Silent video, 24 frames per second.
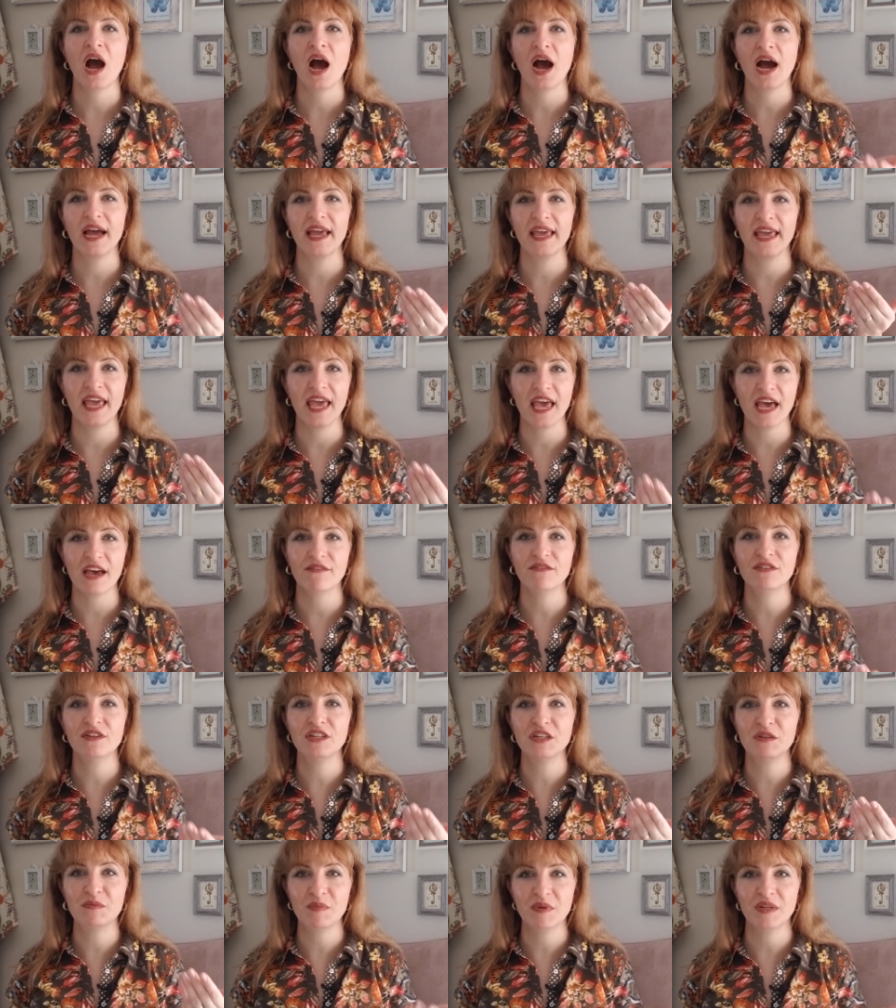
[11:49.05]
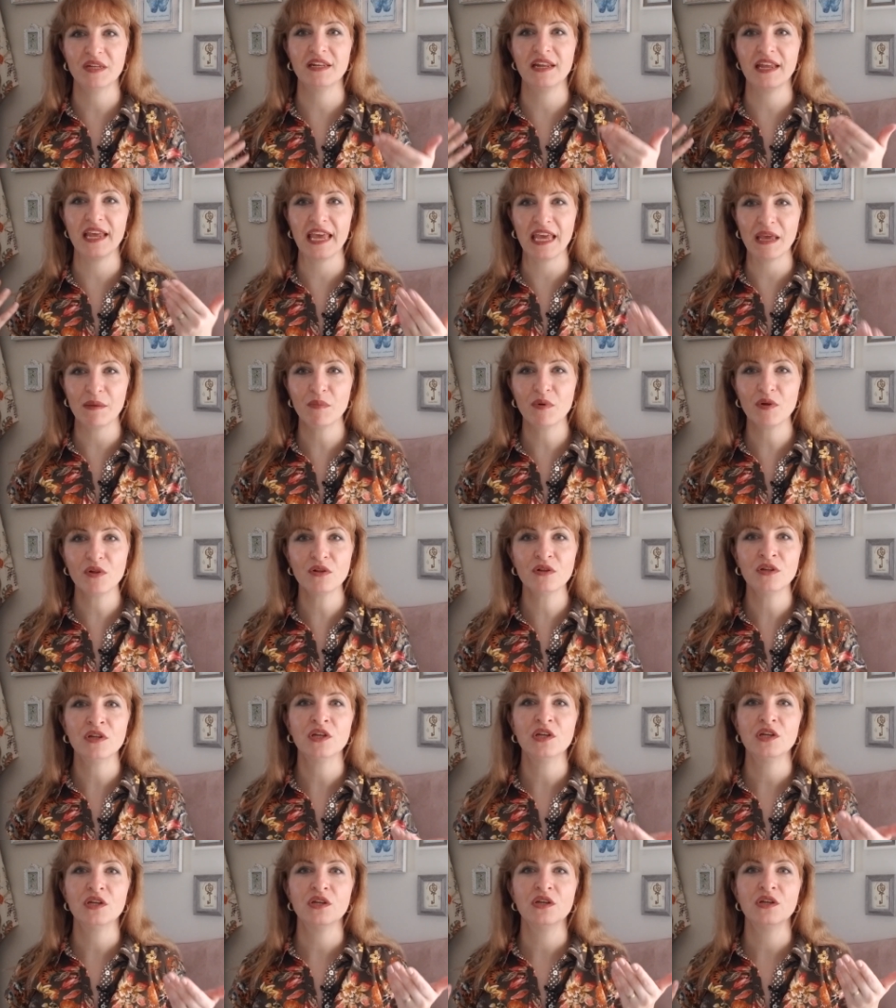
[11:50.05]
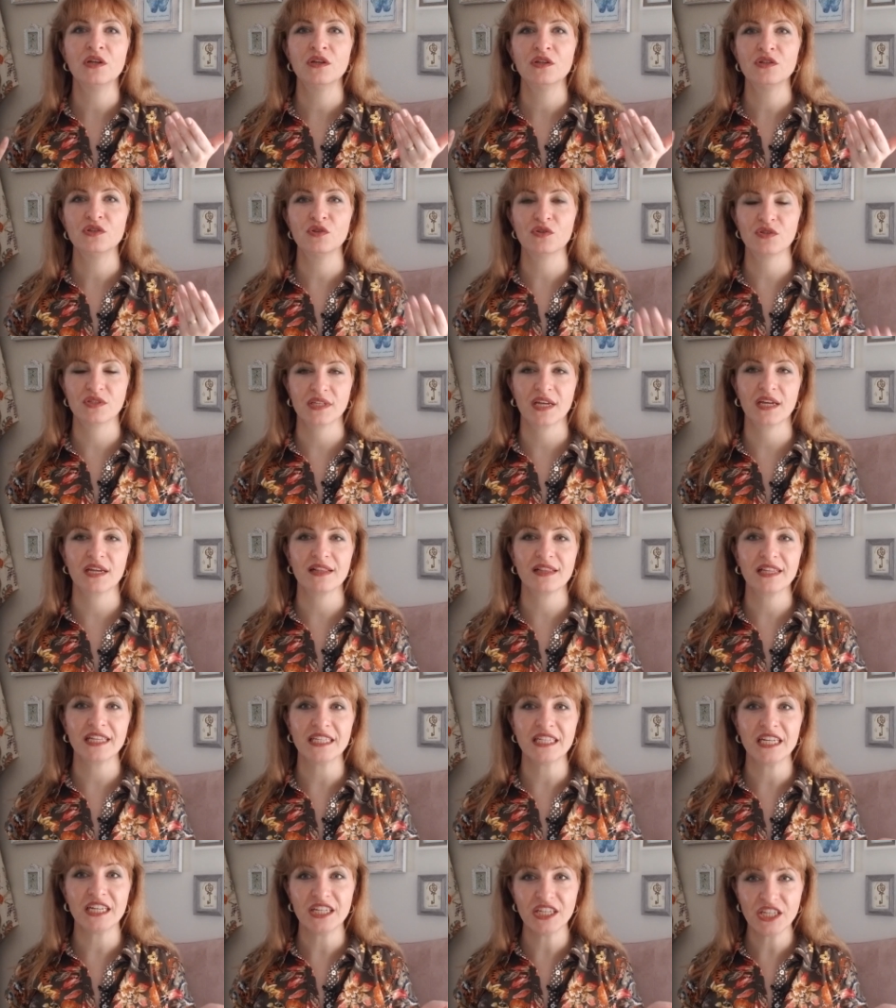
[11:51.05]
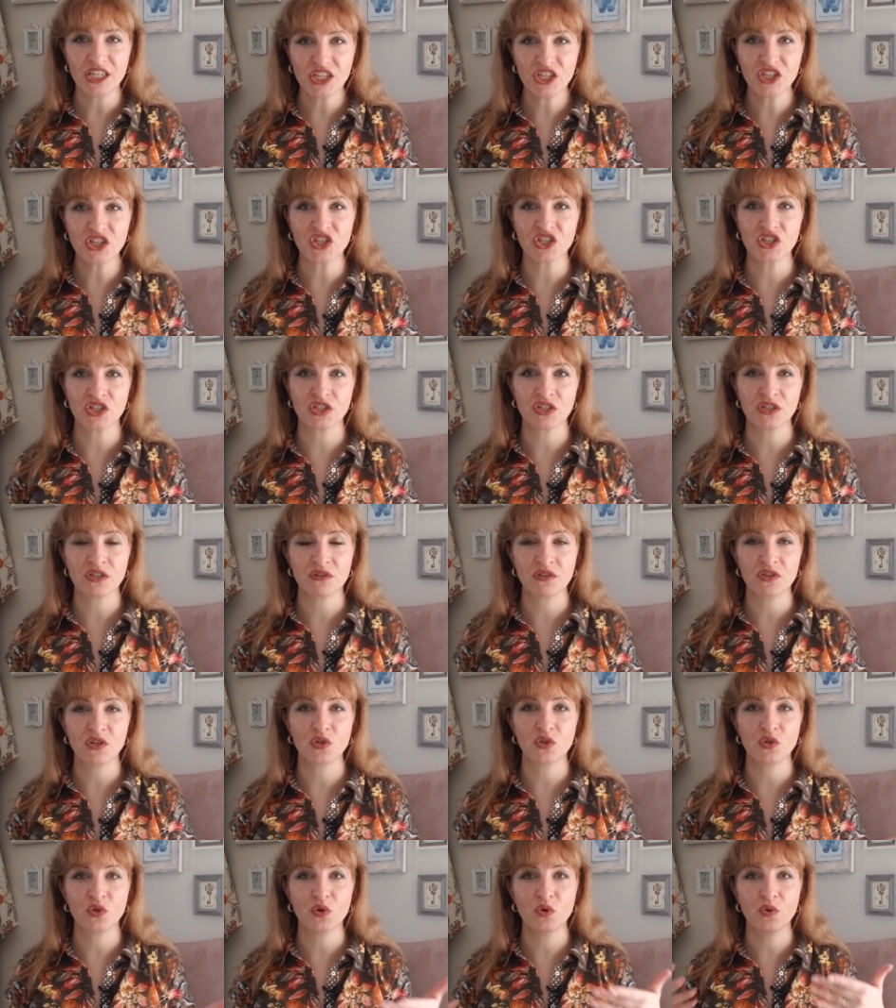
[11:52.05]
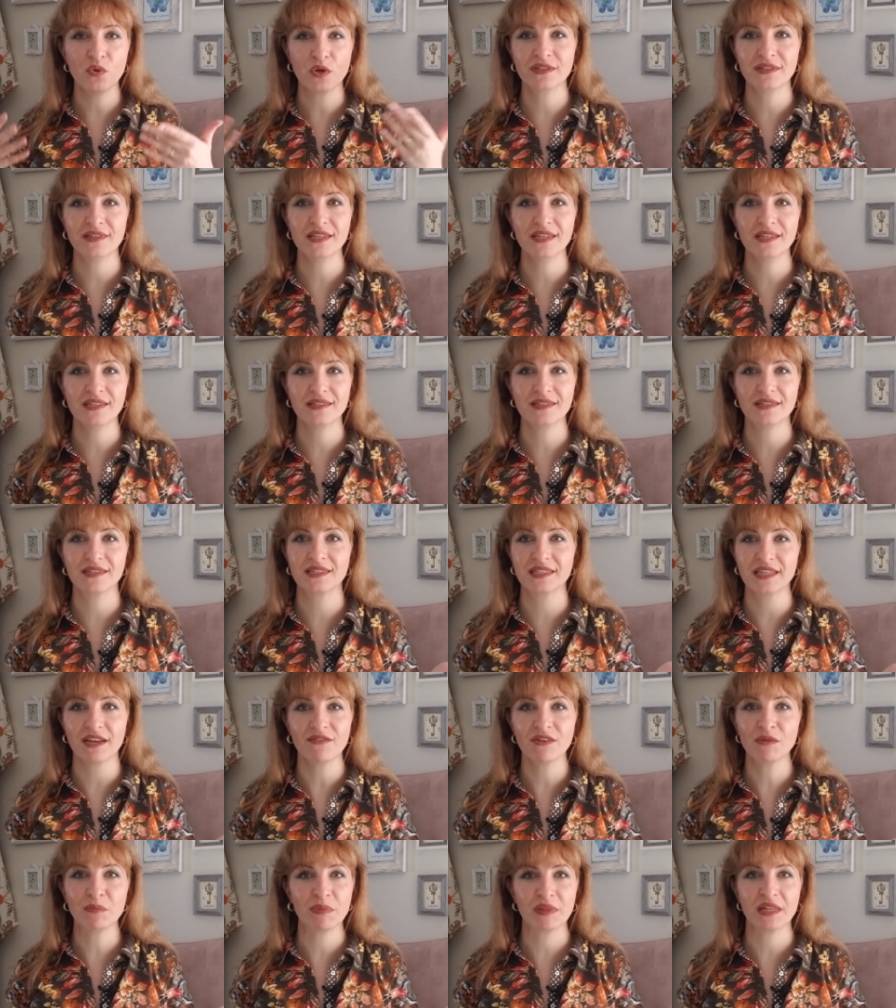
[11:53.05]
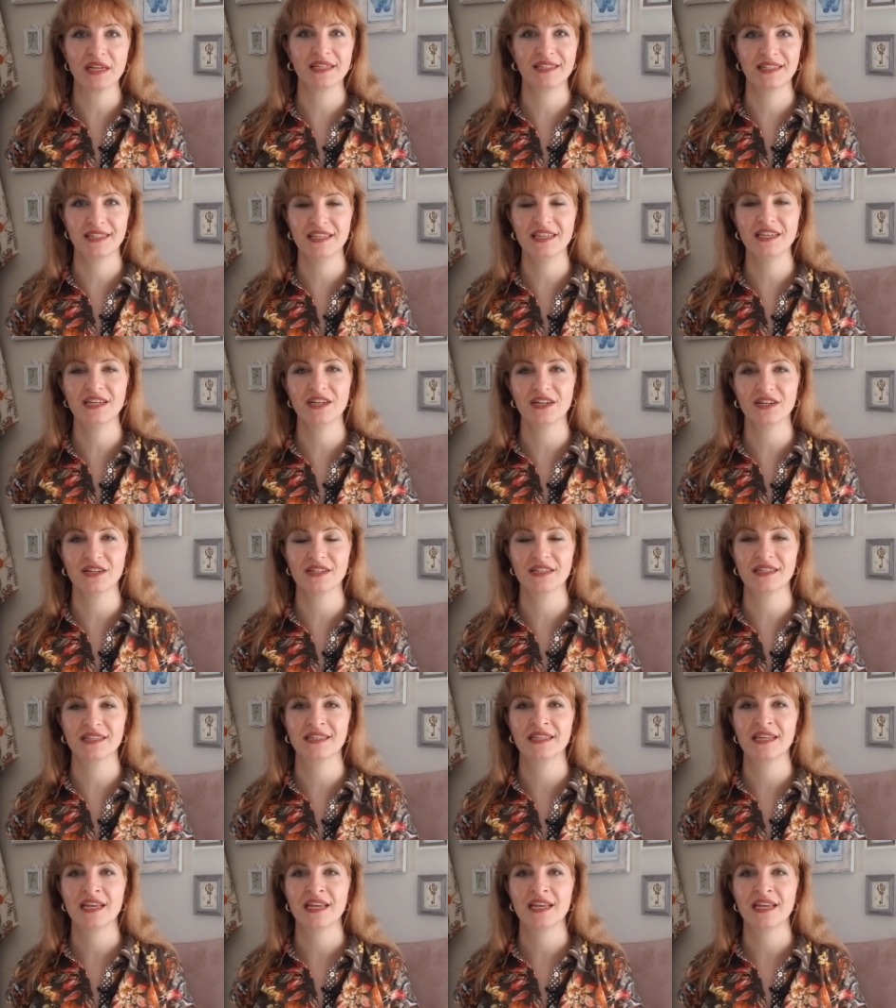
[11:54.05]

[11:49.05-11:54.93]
I haven't been able to settle in a niche, these 7+ years.